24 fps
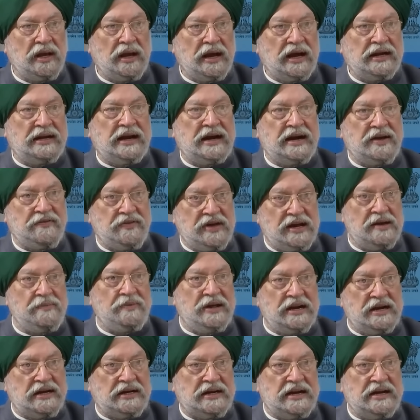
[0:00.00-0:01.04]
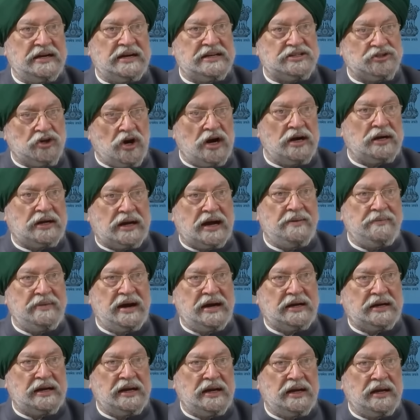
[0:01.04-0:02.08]
And that availability does not come
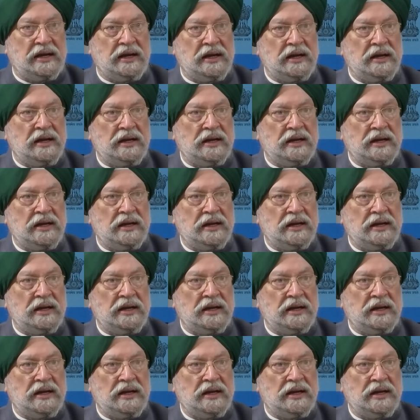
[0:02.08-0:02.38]
at a